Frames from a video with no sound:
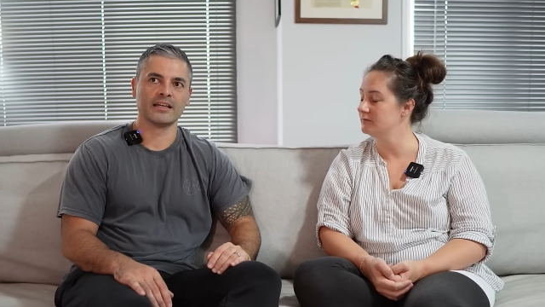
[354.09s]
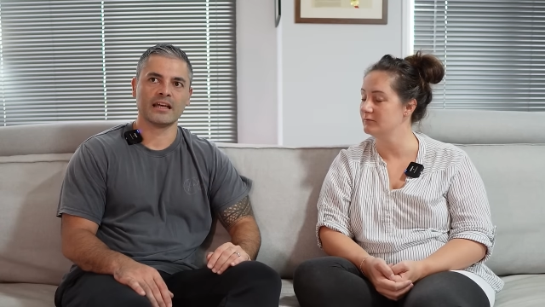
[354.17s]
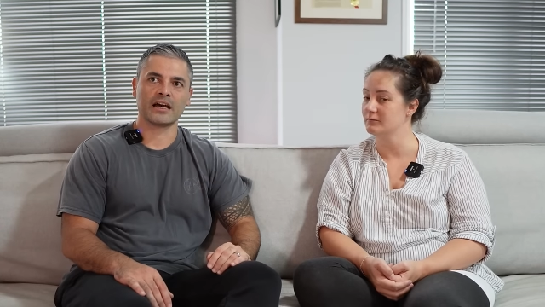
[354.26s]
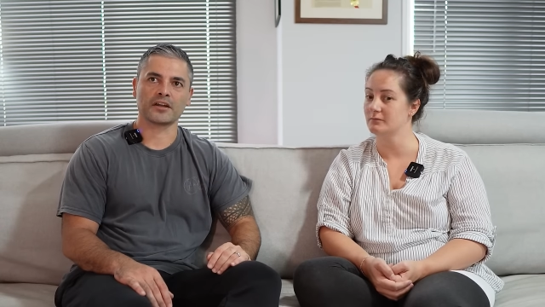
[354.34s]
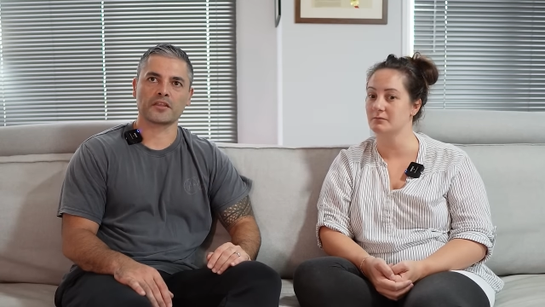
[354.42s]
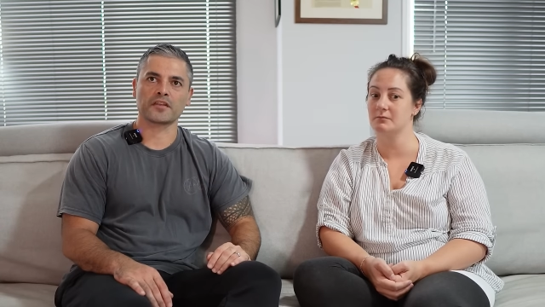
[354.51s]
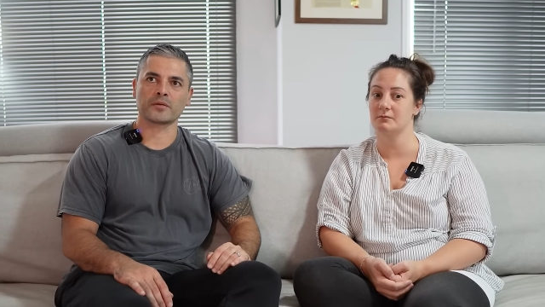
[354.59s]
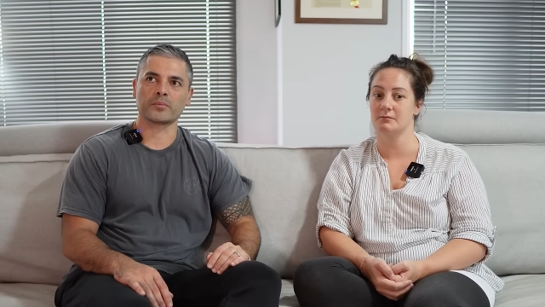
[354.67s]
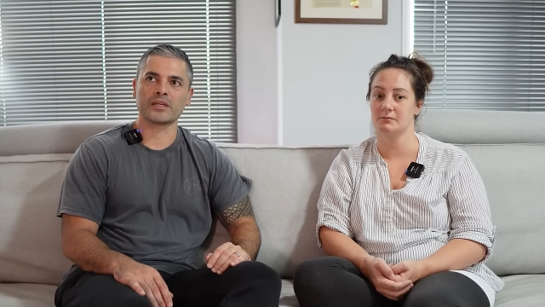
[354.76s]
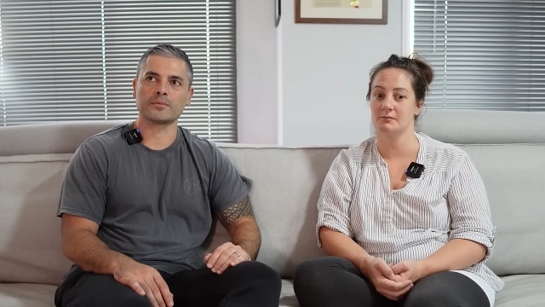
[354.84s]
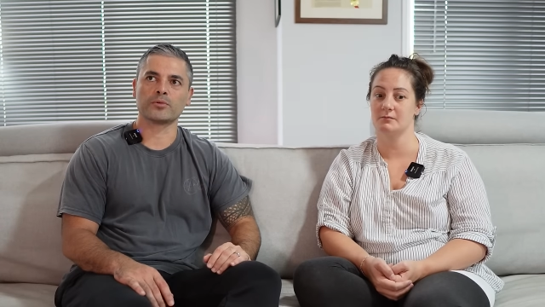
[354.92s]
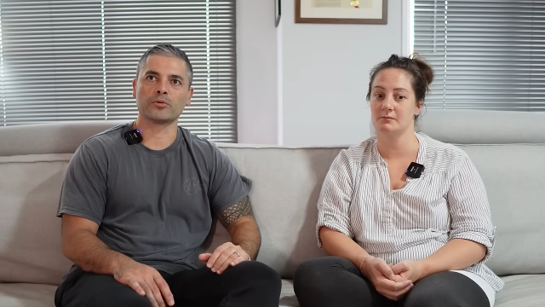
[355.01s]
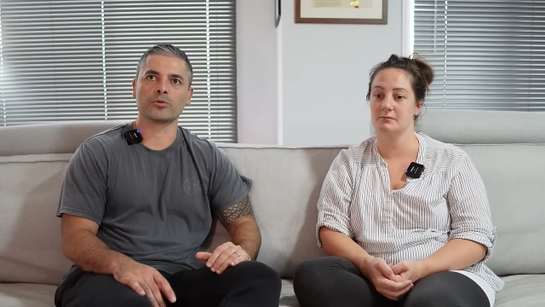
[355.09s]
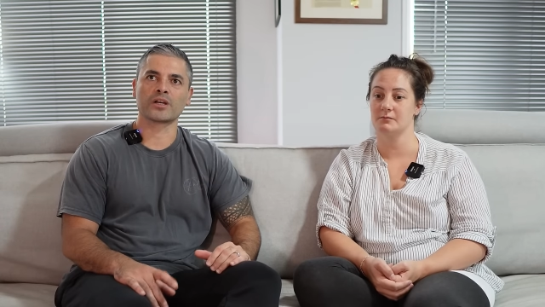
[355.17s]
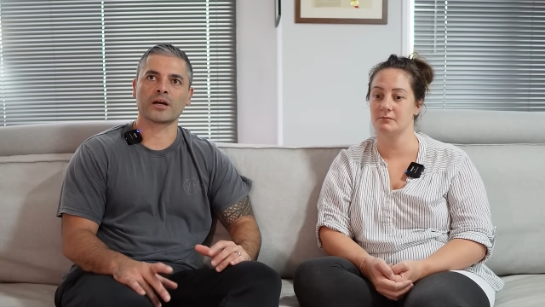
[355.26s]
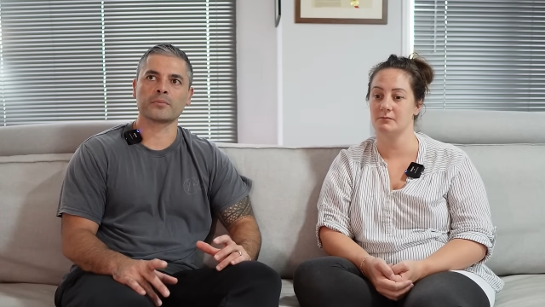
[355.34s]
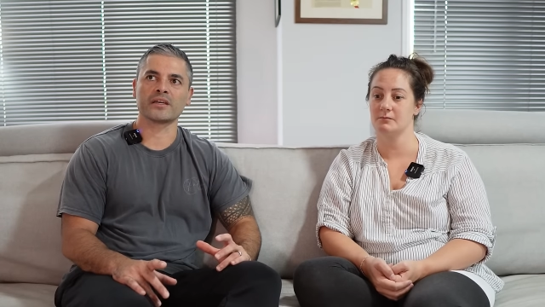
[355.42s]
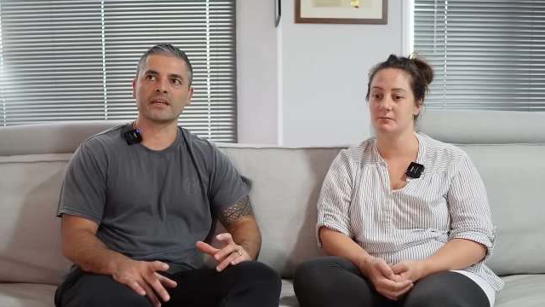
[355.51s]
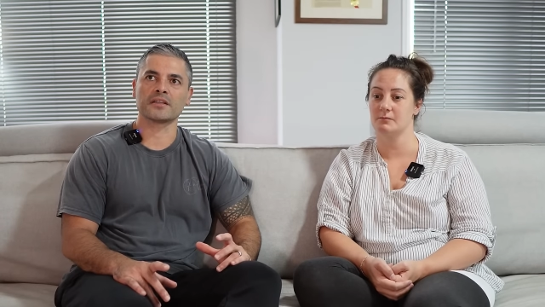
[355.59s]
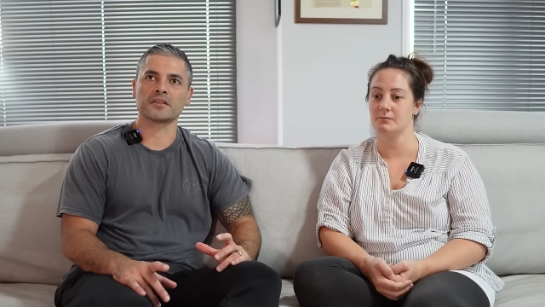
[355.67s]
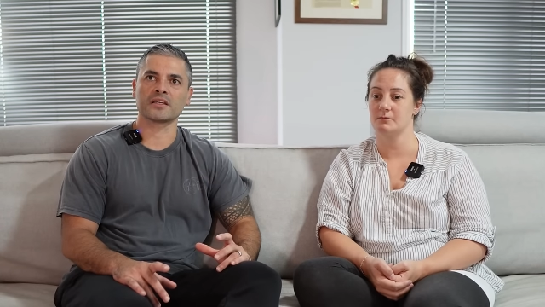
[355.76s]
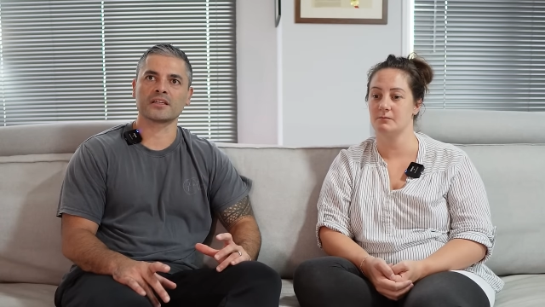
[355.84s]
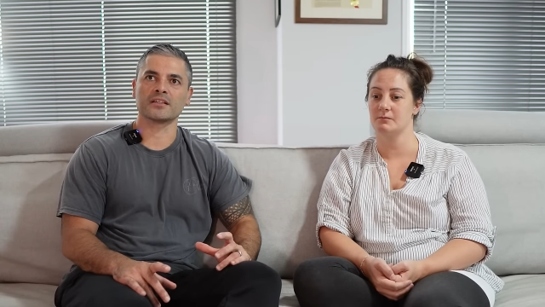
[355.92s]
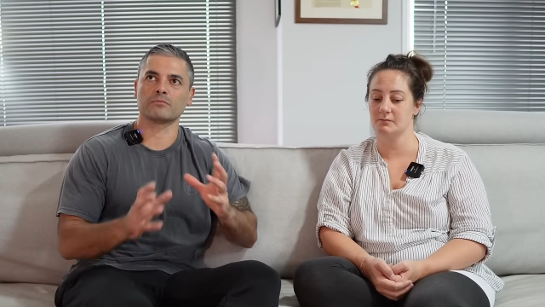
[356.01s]
Speaker 1: Mm. And I think people come here
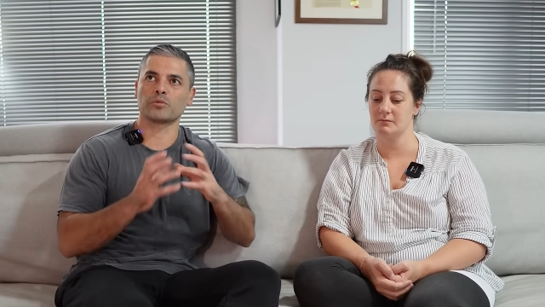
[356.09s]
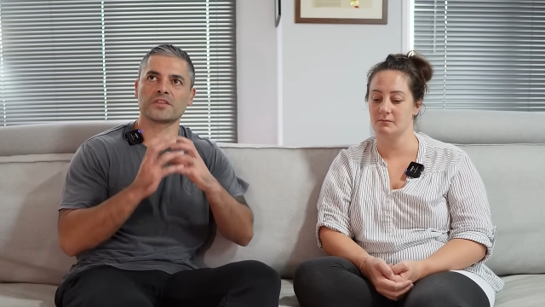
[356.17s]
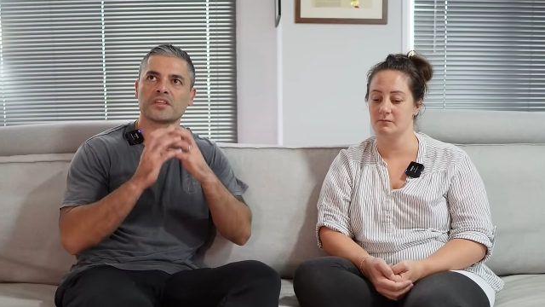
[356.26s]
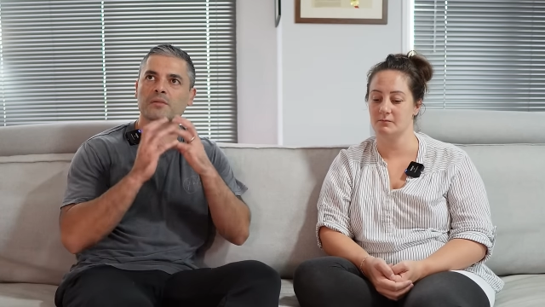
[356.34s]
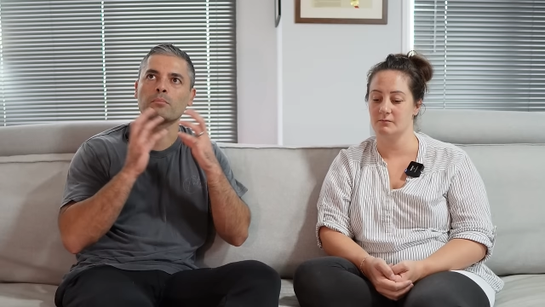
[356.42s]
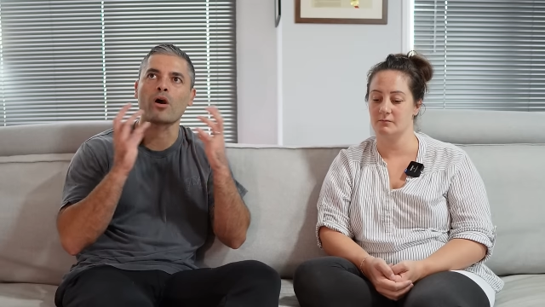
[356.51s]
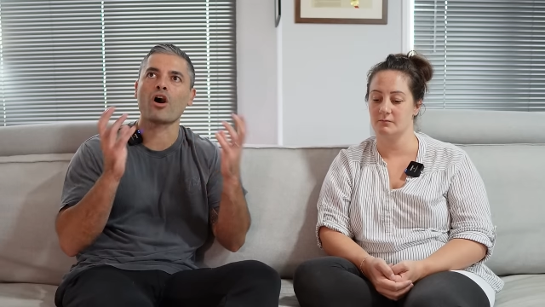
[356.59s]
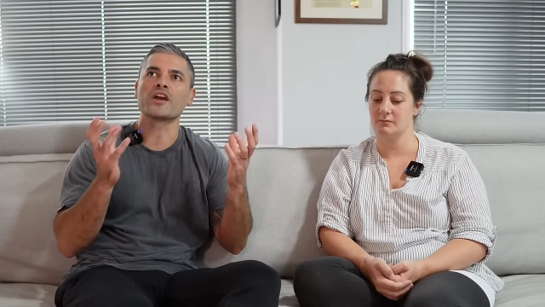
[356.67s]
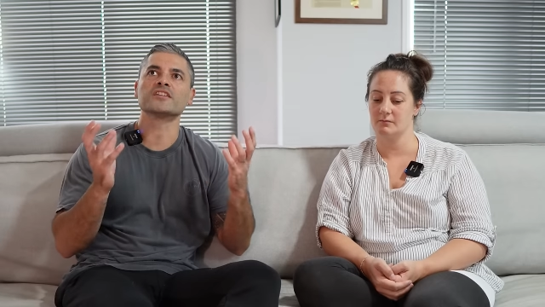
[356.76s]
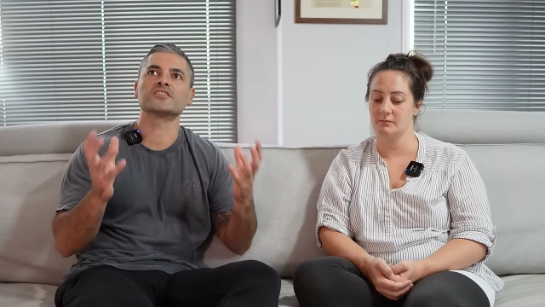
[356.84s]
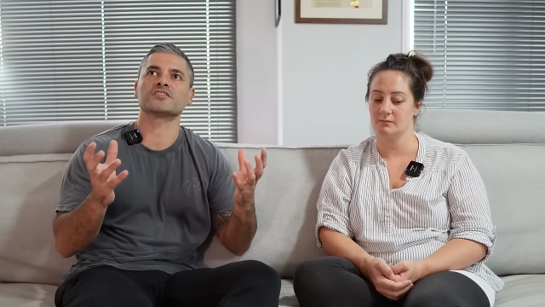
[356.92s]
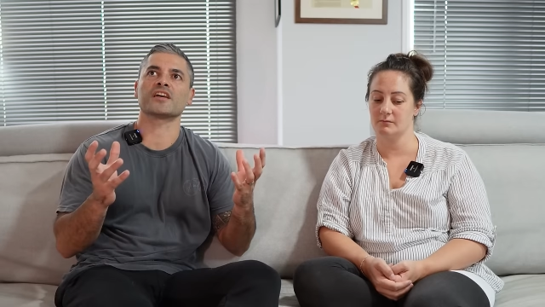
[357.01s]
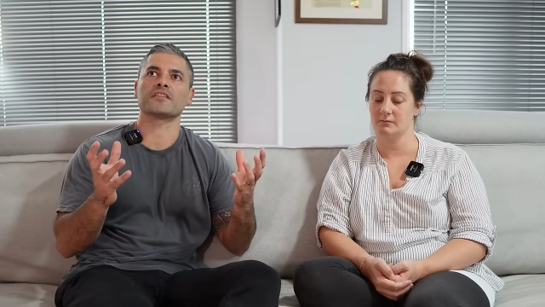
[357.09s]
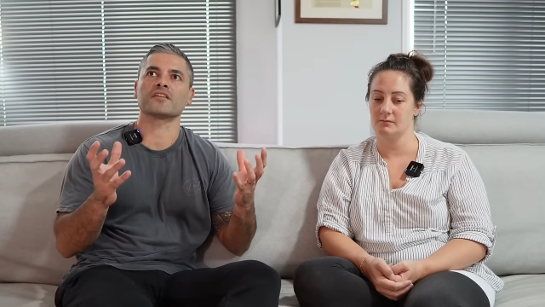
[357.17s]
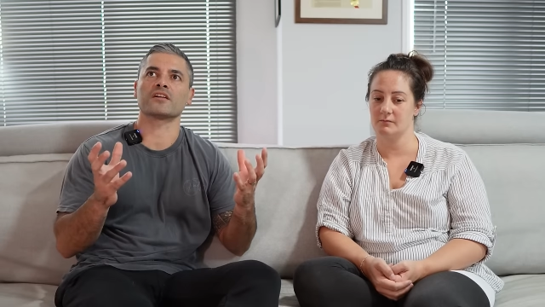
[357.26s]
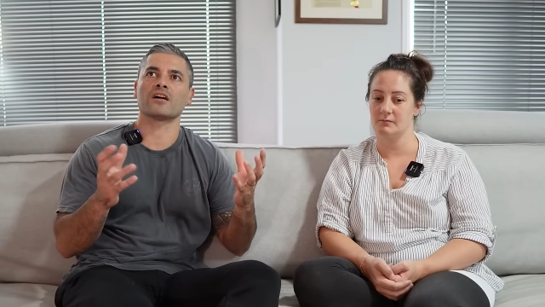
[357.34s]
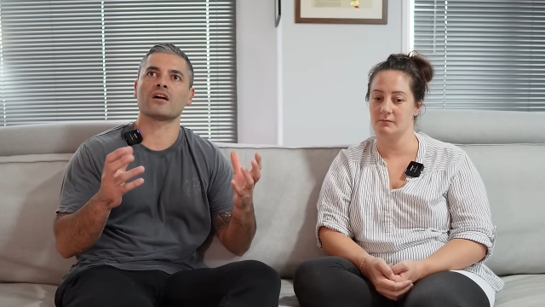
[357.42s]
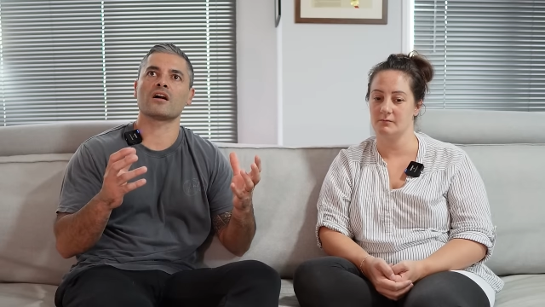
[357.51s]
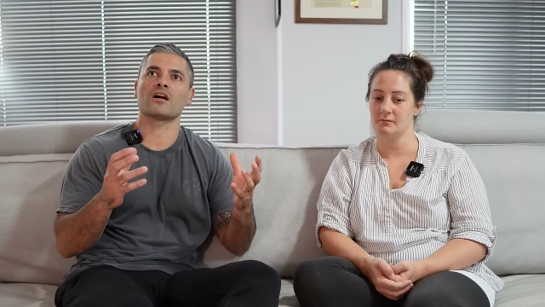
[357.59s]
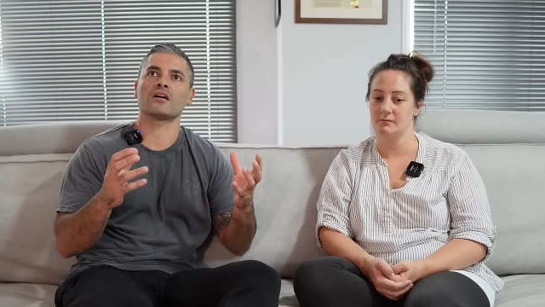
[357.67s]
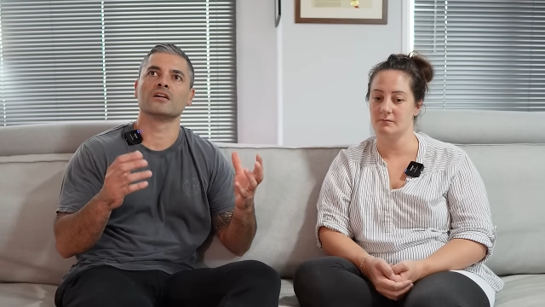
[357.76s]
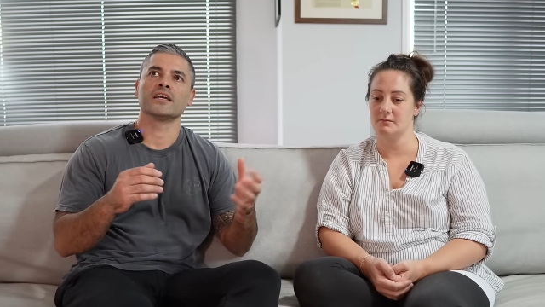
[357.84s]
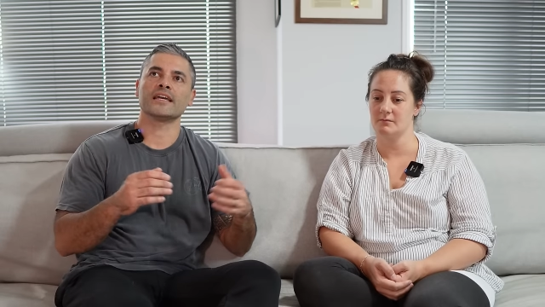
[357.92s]
think with the mindset that, ah, oh,